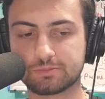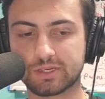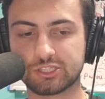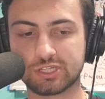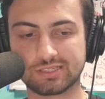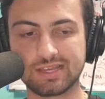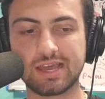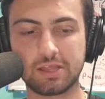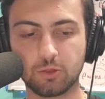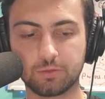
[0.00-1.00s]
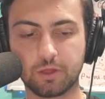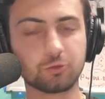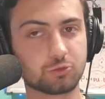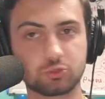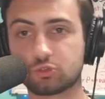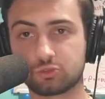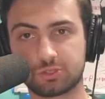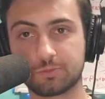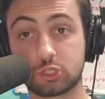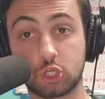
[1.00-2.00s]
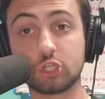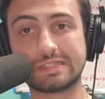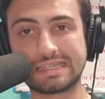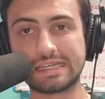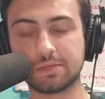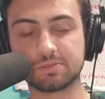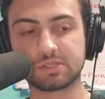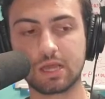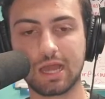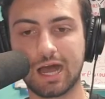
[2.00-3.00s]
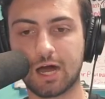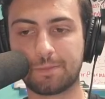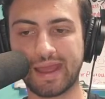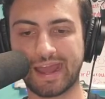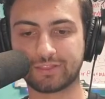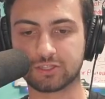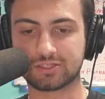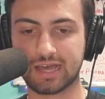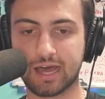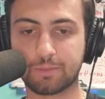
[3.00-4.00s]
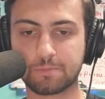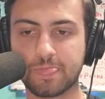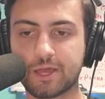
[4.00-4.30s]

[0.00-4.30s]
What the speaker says: but just those were some good teams up at the top.